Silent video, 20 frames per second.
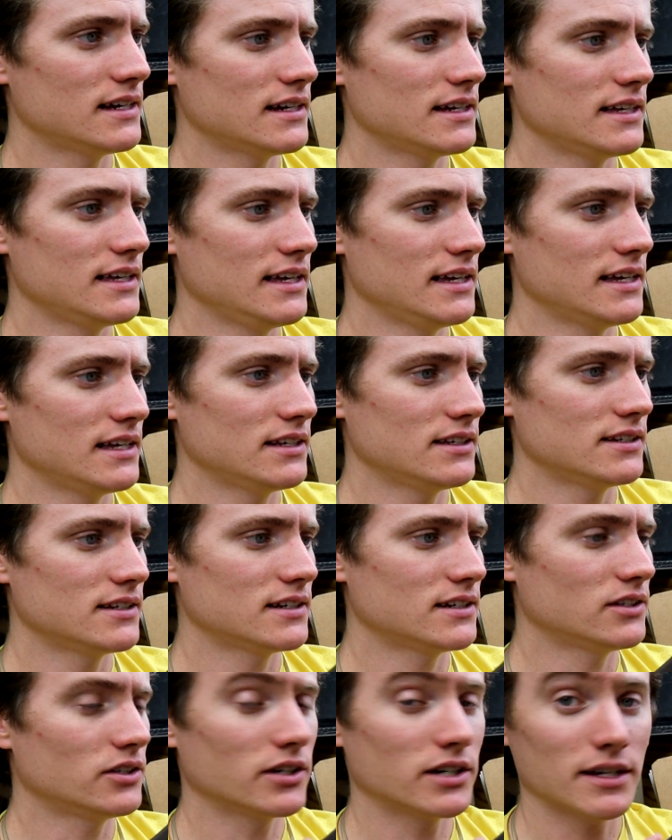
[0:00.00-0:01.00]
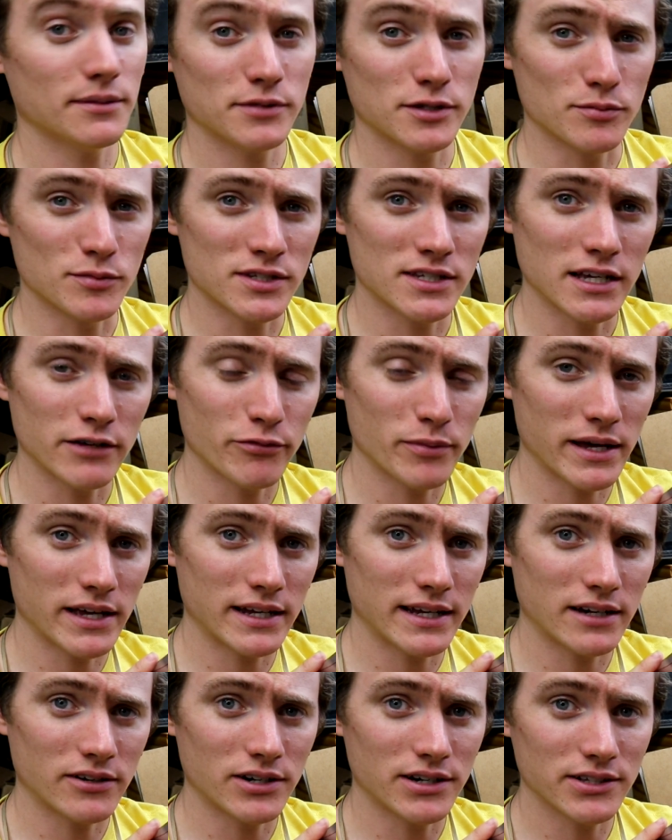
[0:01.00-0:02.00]
and look up some stuff
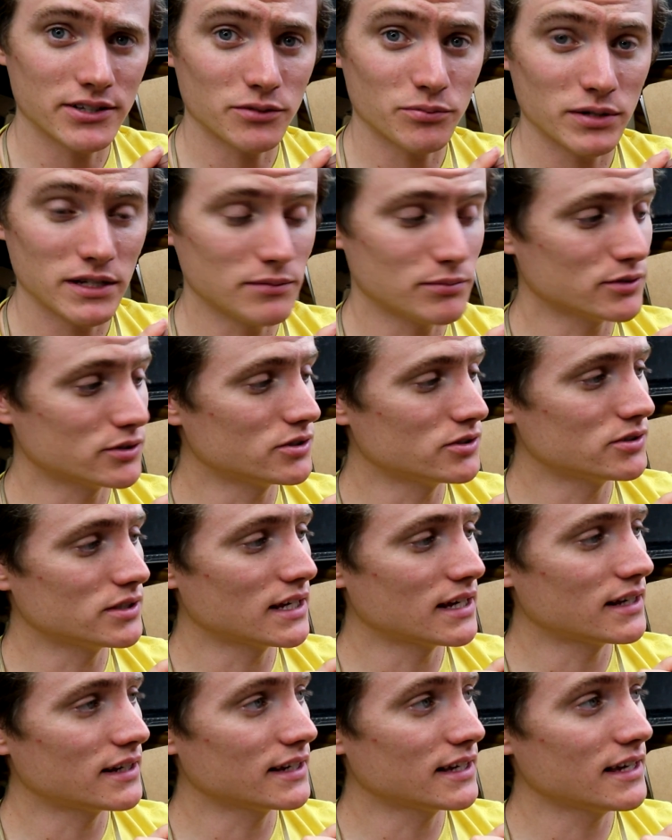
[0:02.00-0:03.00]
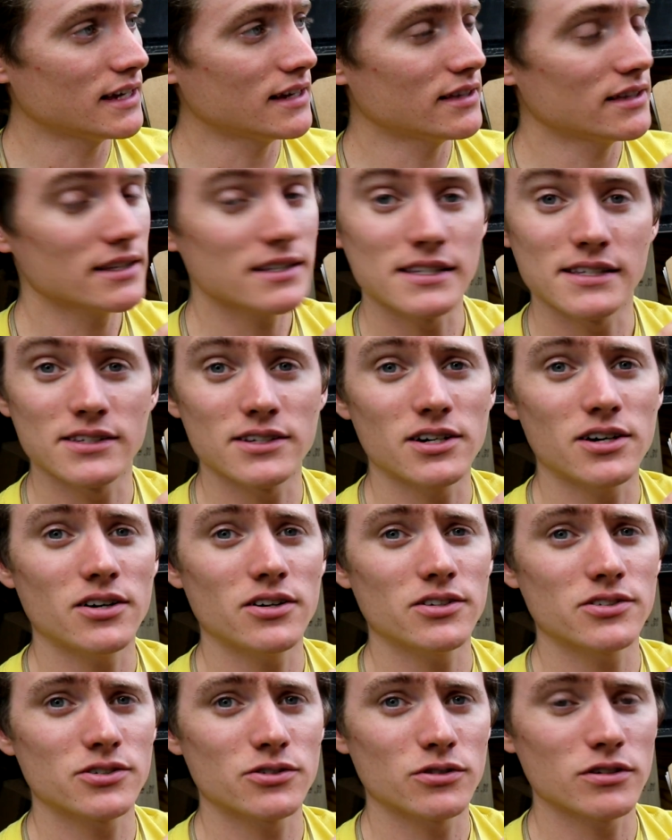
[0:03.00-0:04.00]
about how other people do that. Again, this is
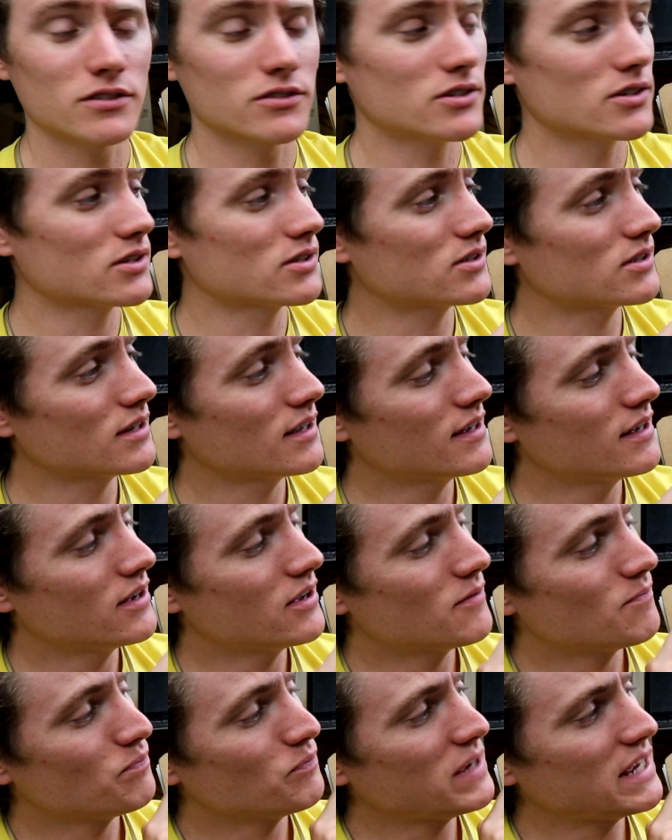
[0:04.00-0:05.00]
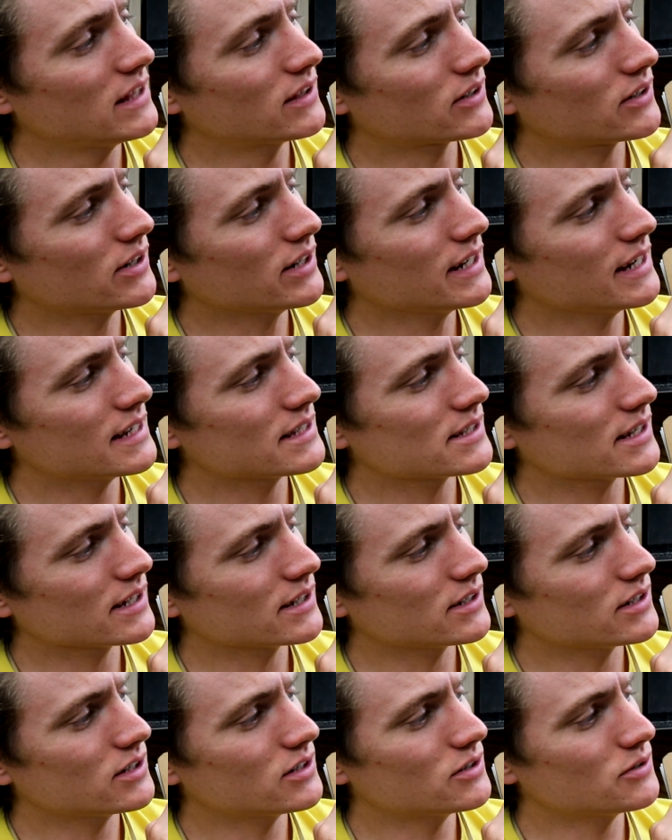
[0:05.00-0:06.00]
all sort of just me learning as I
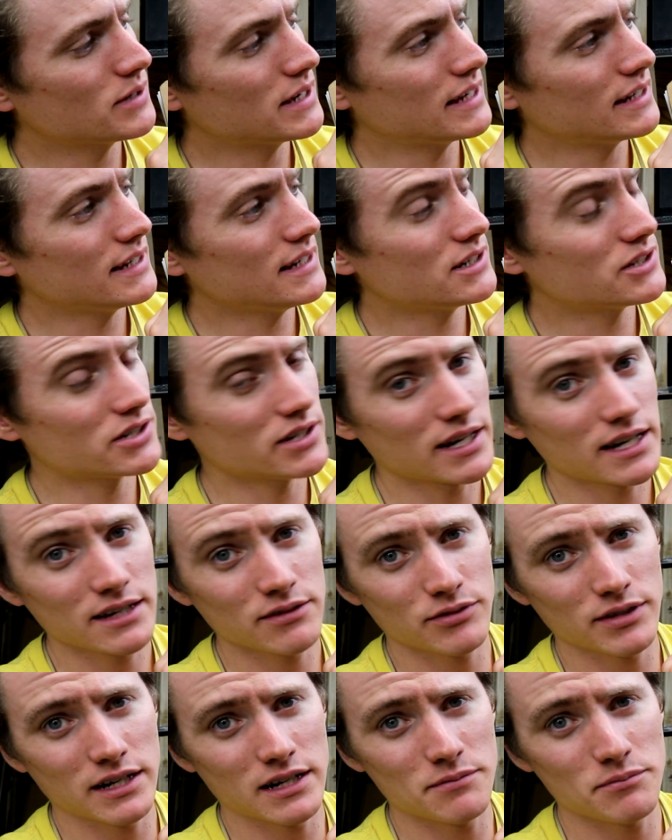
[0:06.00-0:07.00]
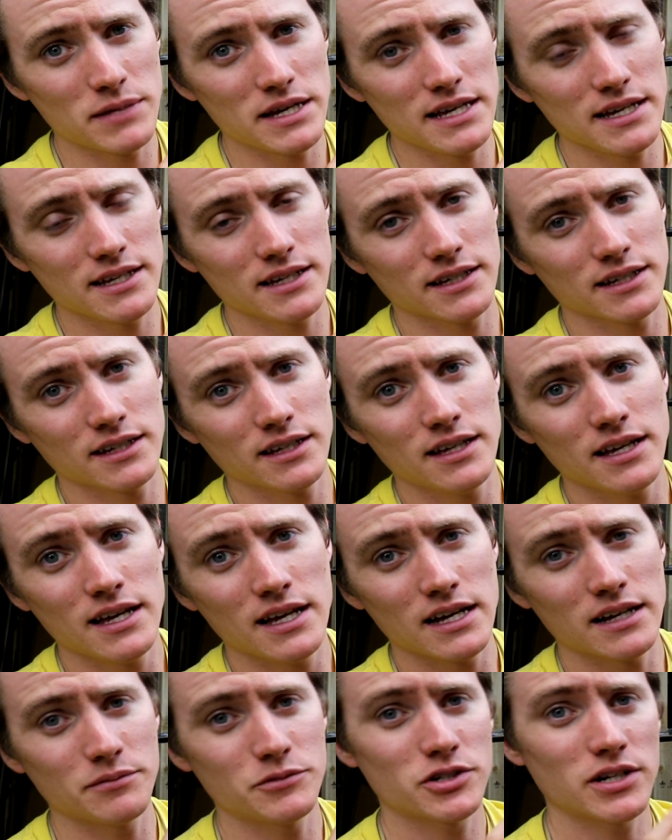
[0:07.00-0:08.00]
go, and each knife that I'm making,
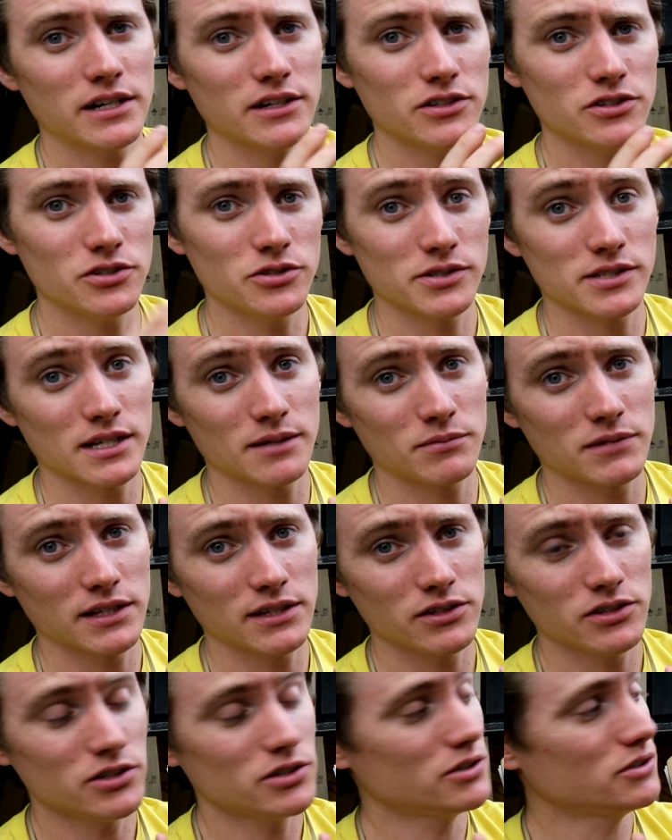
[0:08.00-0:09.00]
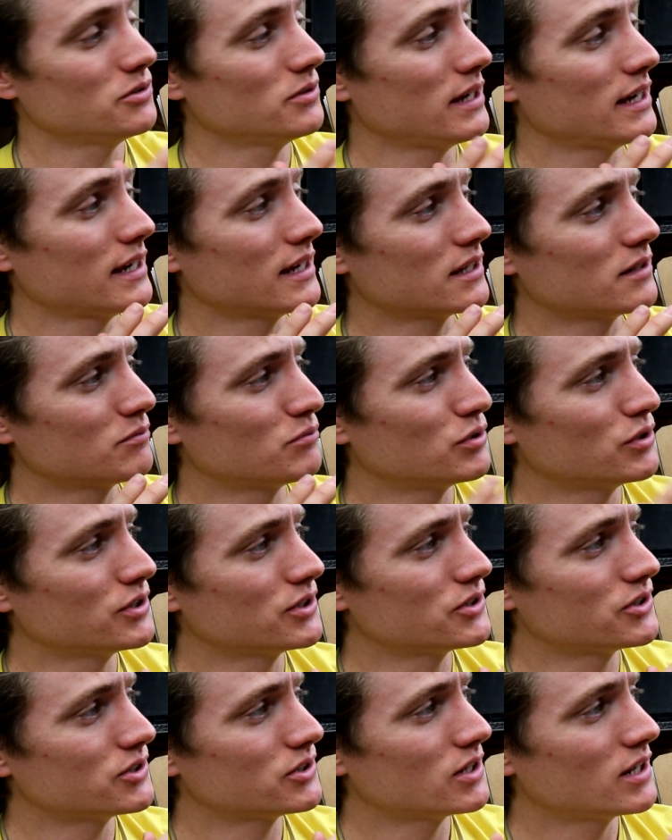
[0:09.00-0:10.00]
I'm trying to do something new and
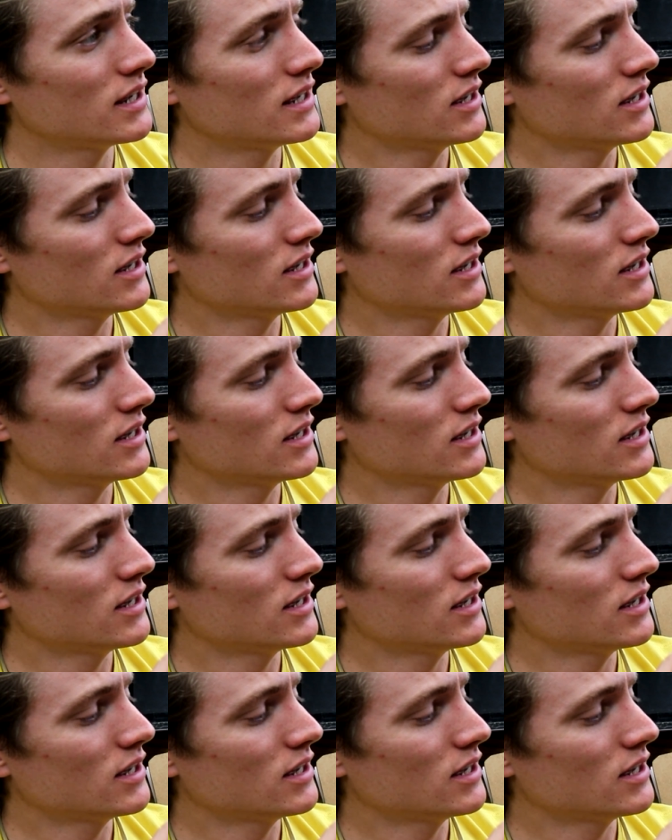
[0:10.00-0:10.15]
push